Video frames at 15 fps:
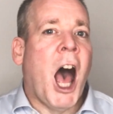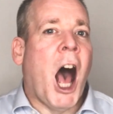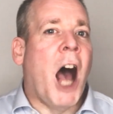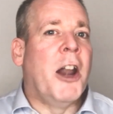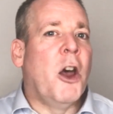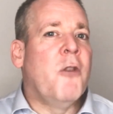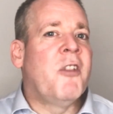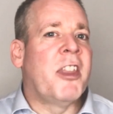
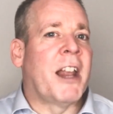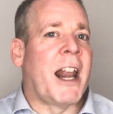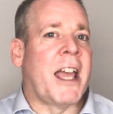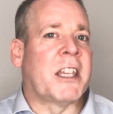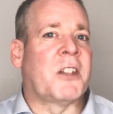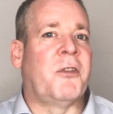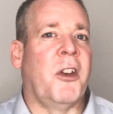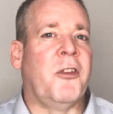and over the
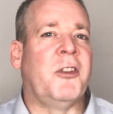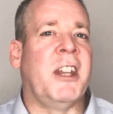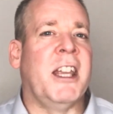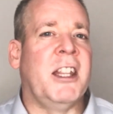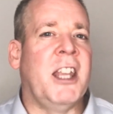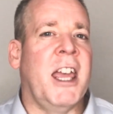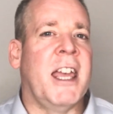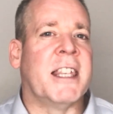last 15
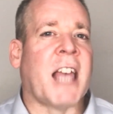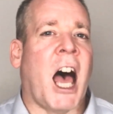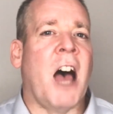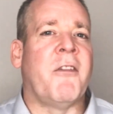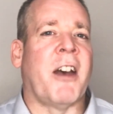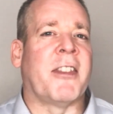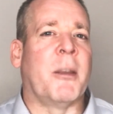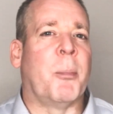years
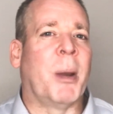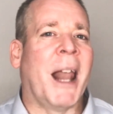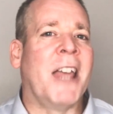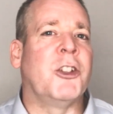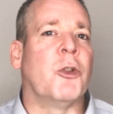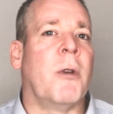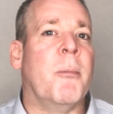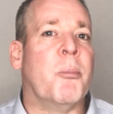I've had the
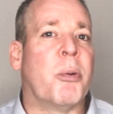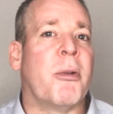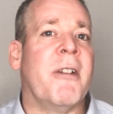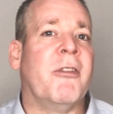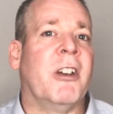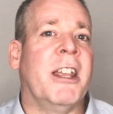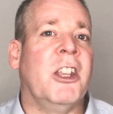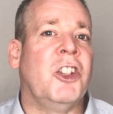pleasure and
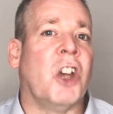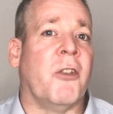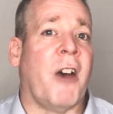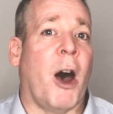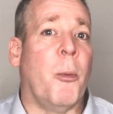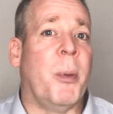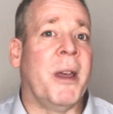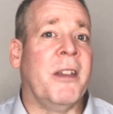privilege of
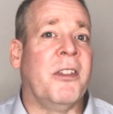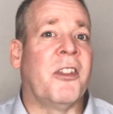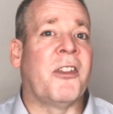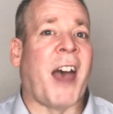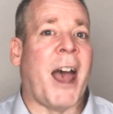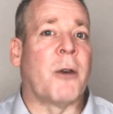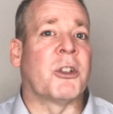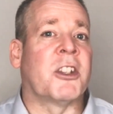helping
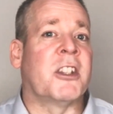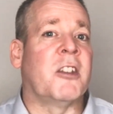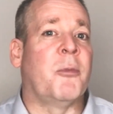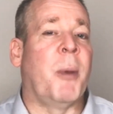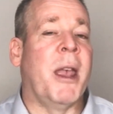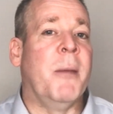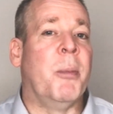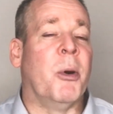thousands of
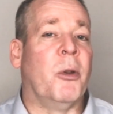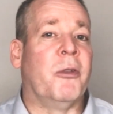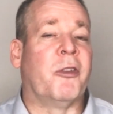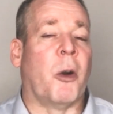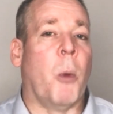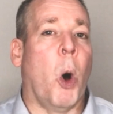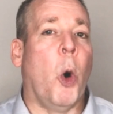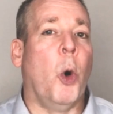people
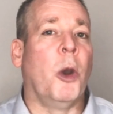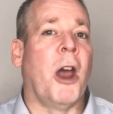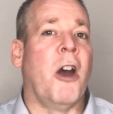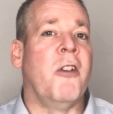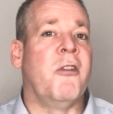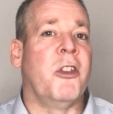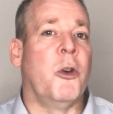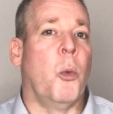from all
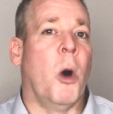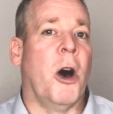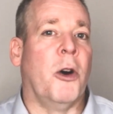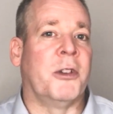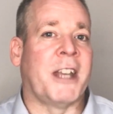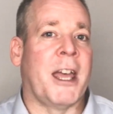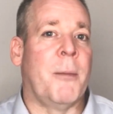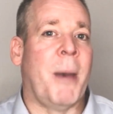over the
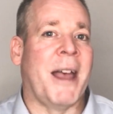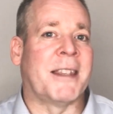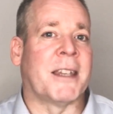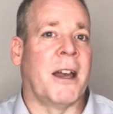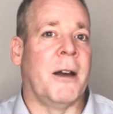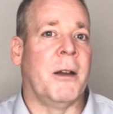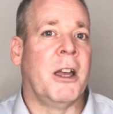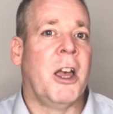world hear
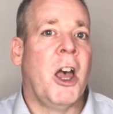better.